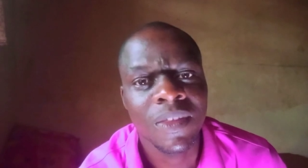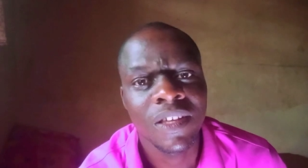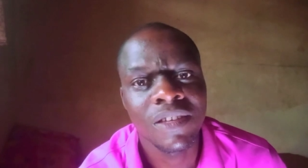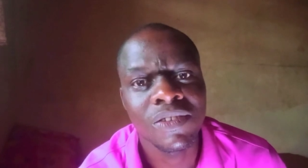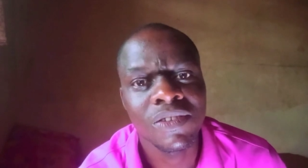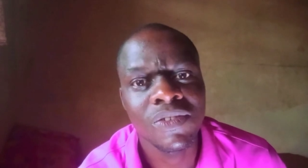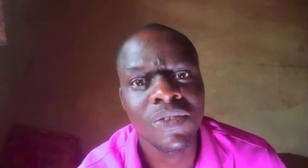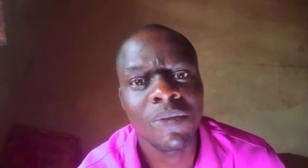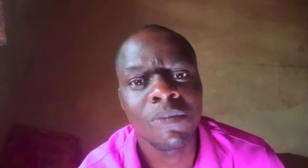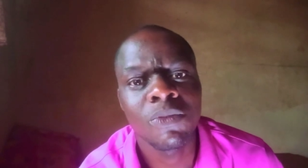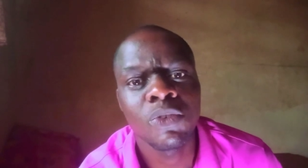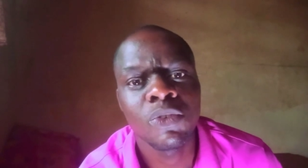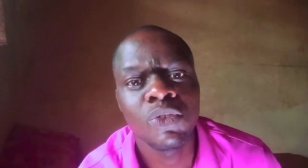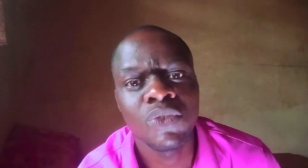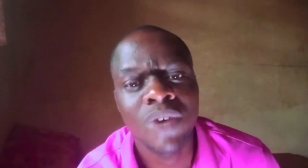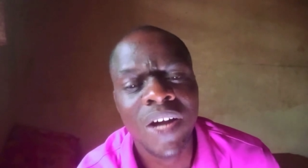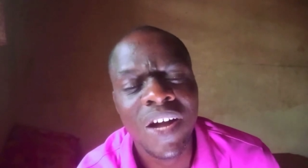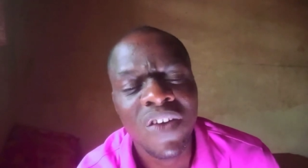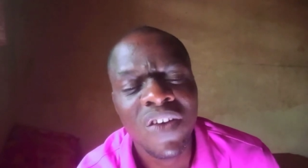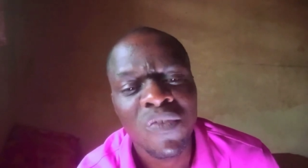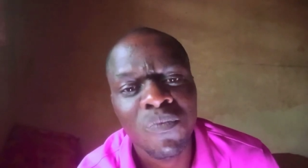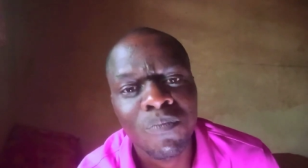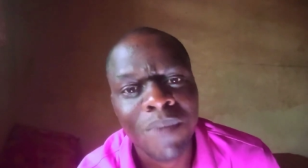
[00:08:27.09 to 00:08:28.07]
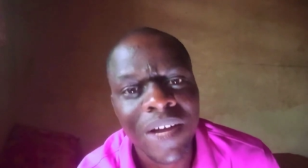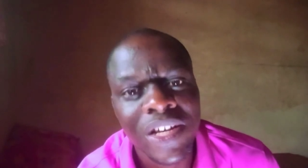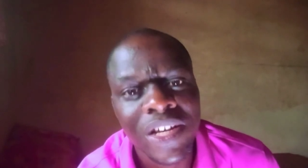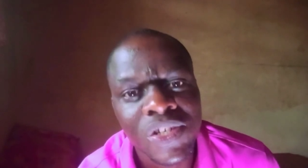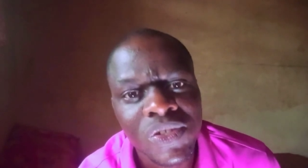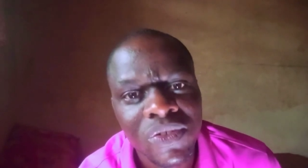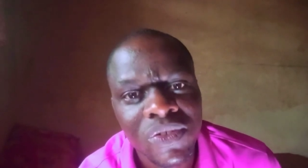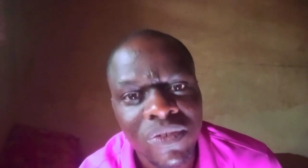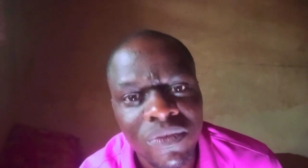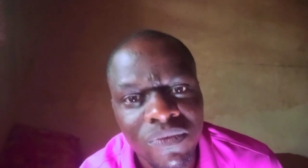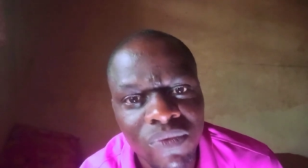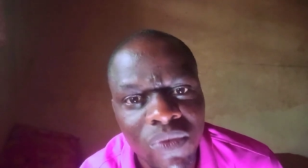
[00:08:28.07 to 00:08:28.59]
is something you have
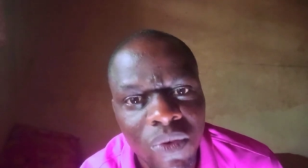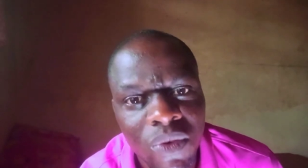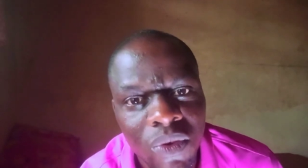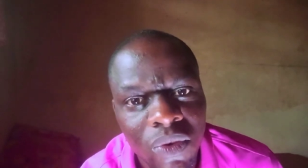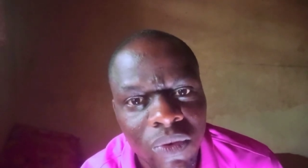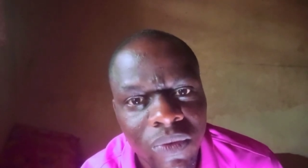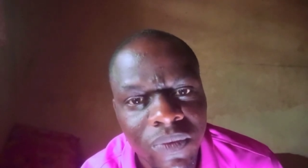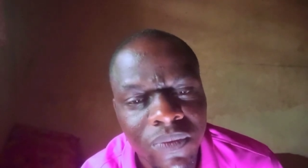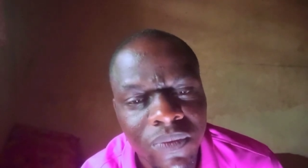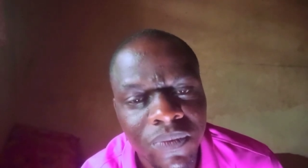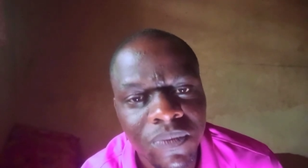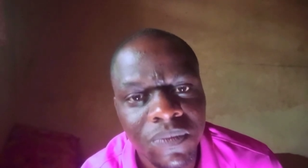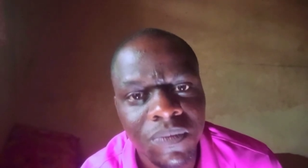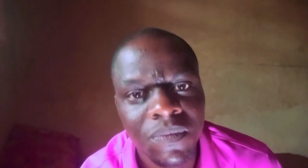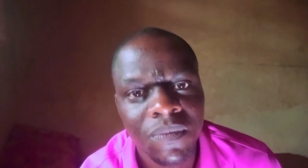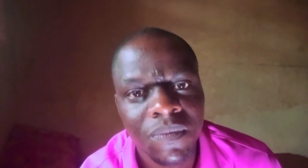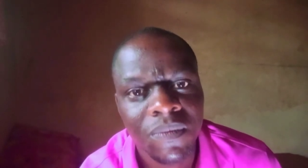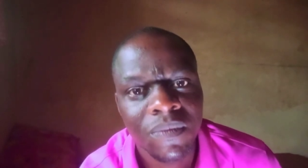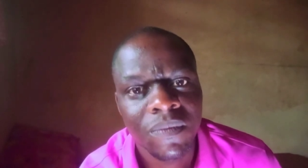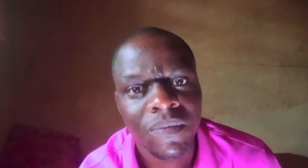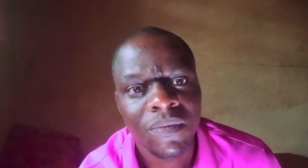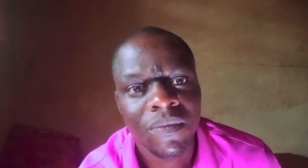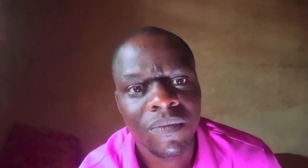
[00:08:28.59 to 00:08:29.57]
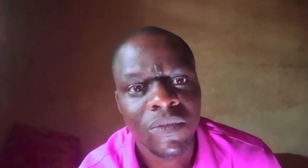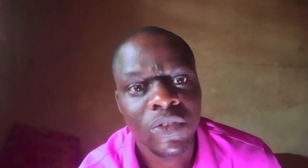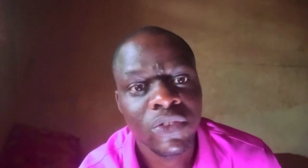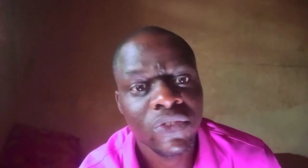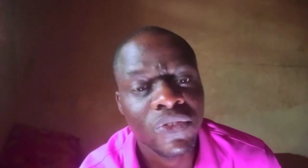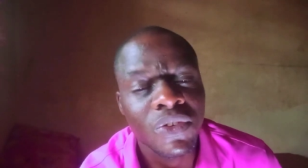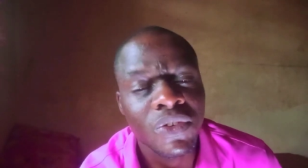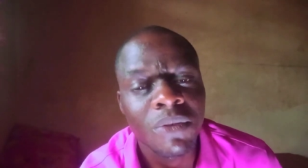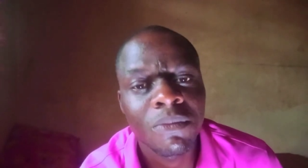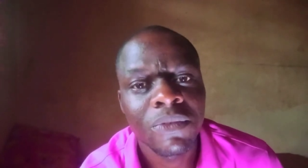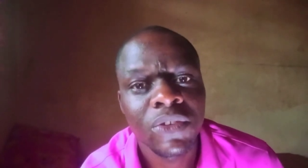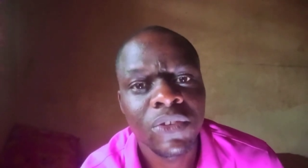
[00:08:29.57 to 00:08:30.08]
passion for
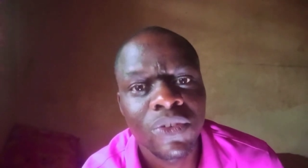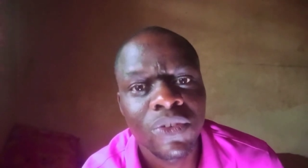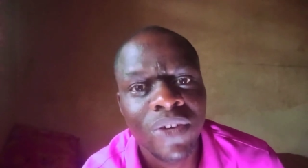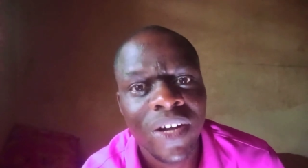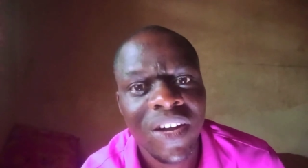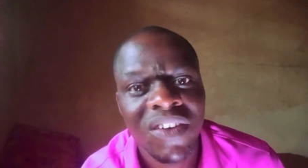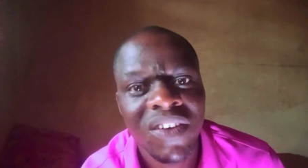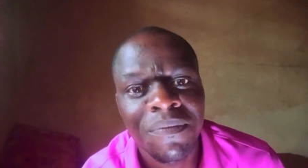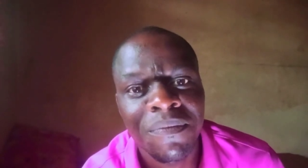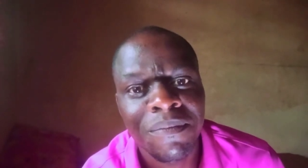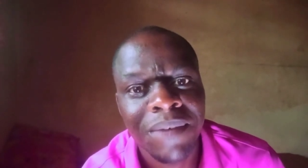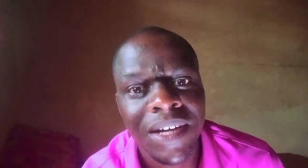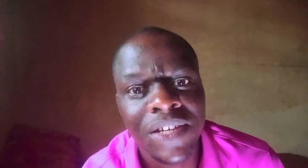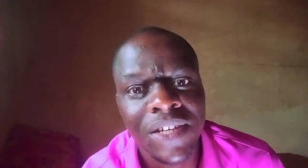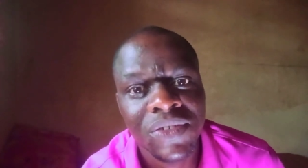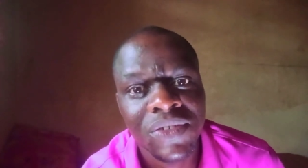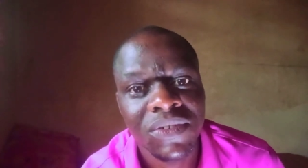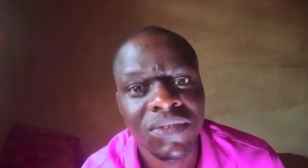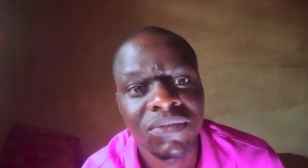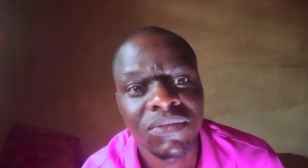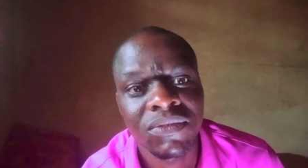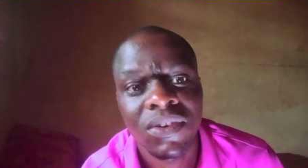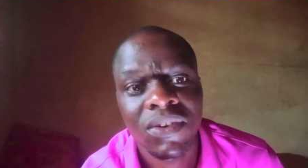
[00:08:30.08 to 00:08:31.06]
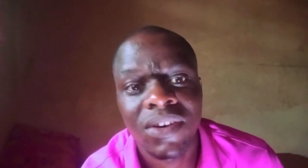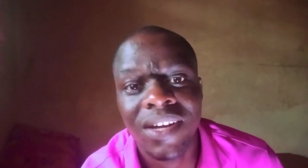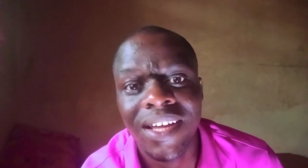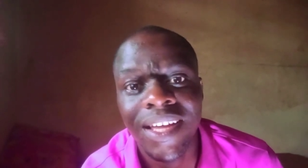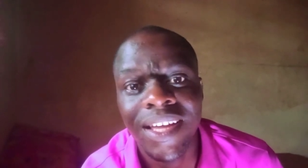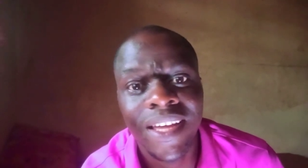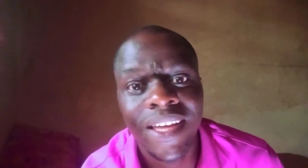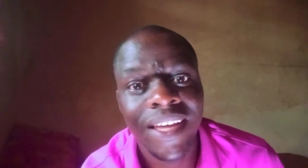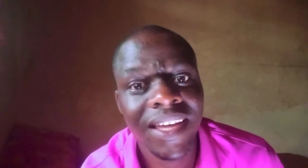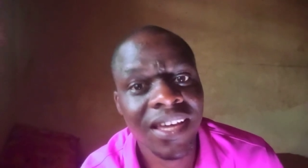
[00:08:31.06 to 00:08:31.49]
is something you have passion for.